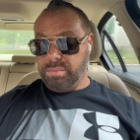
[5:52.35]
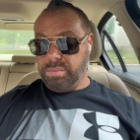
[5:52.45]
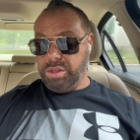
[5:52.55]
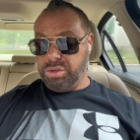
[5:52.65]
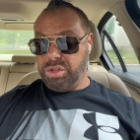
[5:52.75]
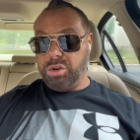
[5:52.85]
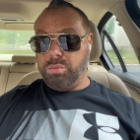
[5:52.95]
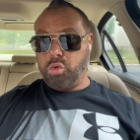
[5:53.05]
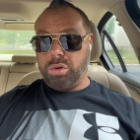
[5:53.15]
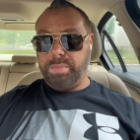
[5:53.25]
There's no
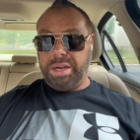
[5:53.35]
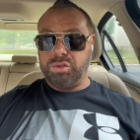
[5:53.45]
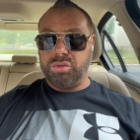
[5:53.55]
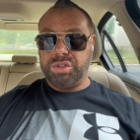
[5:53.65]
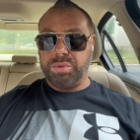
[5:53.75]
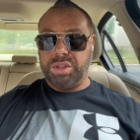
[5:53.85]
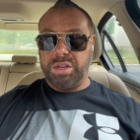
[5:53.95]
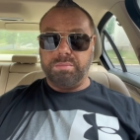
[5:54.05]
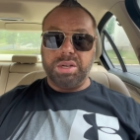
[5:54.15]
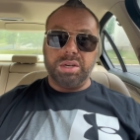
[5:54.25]
moral boundaries with
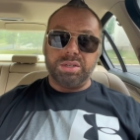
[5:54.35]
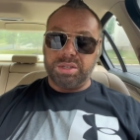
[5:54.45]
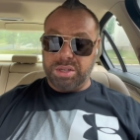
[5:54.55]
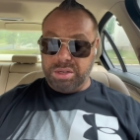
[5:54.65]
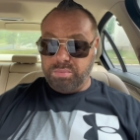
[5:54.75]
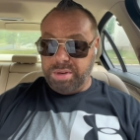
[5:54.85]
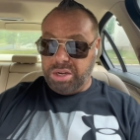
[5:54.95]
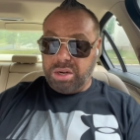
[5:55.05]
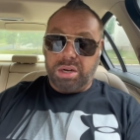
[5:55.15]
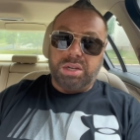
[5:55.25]
them because
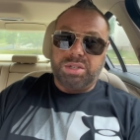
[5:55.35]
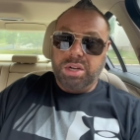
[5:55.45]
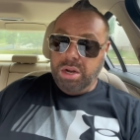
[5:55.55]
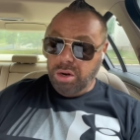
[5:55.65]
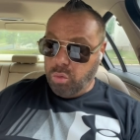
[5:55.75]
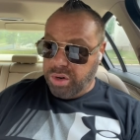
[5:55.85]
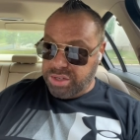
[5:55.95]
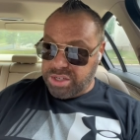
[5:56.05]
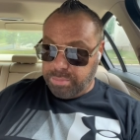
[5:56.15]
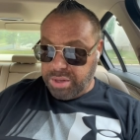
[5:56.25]
because when
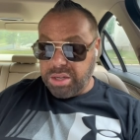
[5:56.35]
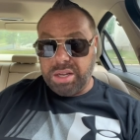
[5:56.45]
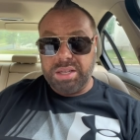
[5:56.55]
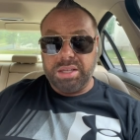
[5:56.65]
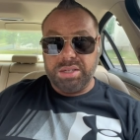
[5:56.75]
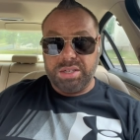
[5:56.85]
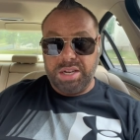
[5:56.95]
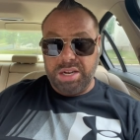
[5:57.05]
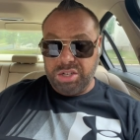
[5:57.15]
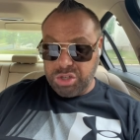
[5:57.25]
something like this
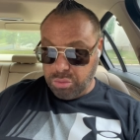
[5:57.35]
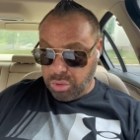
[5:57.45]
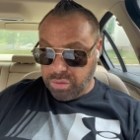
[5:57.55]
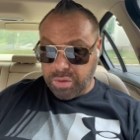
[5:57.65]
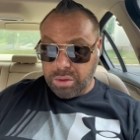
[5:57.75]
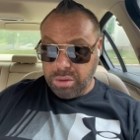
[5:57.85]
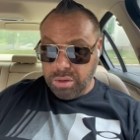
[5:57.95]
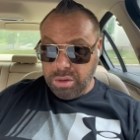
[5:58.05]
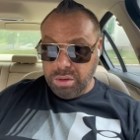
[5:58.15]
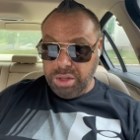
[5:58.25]
takes you over,
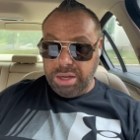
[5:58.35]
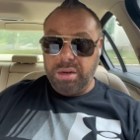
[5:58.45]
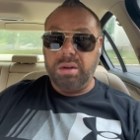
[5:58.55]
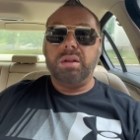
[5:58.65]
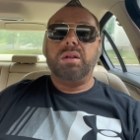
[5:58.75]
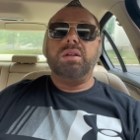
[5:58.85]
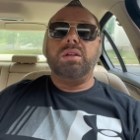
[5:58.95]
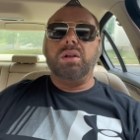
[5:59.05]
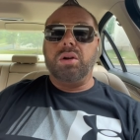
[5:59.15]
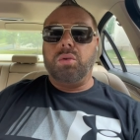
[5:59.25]
then
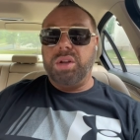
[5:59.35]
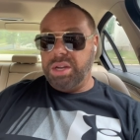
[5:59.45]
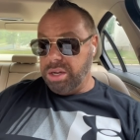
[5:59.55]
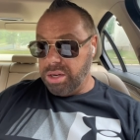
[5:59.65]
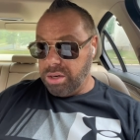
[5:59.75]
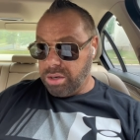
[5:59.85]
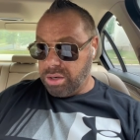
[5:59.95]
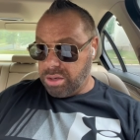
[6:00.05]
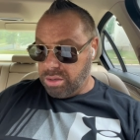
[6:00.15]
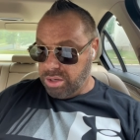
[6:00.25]
you know it it,
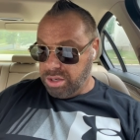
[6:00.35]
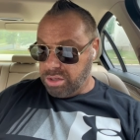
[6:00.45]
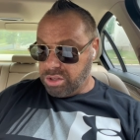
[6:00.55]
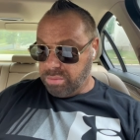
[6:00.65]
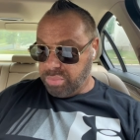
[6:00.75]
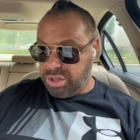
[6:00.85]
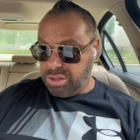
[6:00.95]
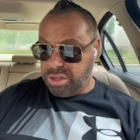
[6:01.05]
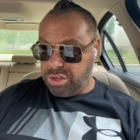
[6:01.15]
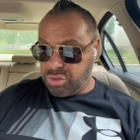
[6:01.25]
uh, it completely
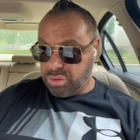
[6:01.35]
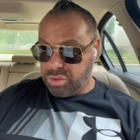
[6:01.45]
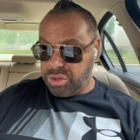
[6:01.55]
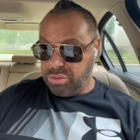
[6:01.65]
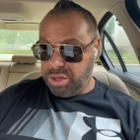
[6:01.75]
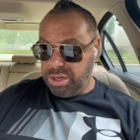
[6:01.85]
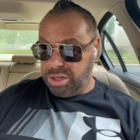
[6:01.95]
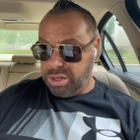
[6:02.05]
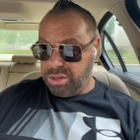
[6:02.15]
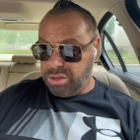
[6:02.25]
controls you, and
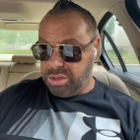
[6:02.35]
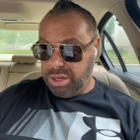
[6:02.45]
and they